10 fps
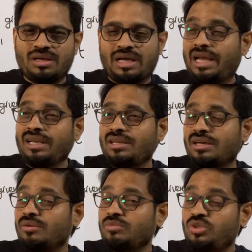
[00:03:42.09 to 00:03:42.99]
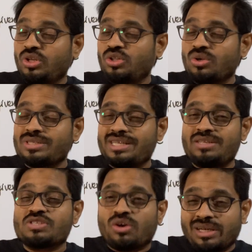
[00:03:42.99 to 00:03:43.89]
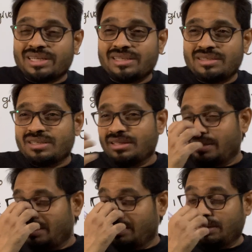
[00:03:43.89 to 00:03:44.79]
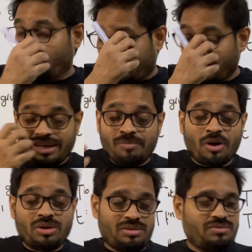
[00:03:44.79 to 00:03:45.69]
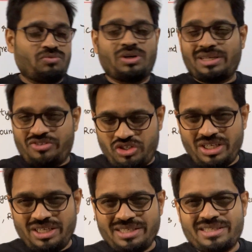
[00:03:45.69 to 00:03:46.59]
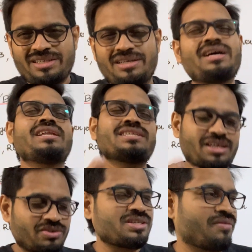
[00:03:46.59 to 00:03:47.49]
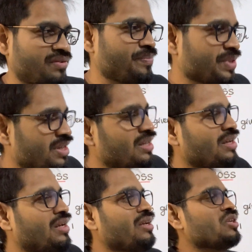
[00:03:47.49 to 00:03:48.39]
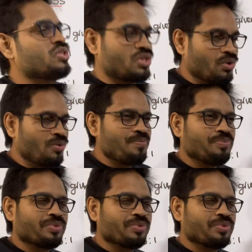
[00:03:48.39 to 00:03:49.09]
And during those days, he was not clear about what are genes and this kind of stuff. So,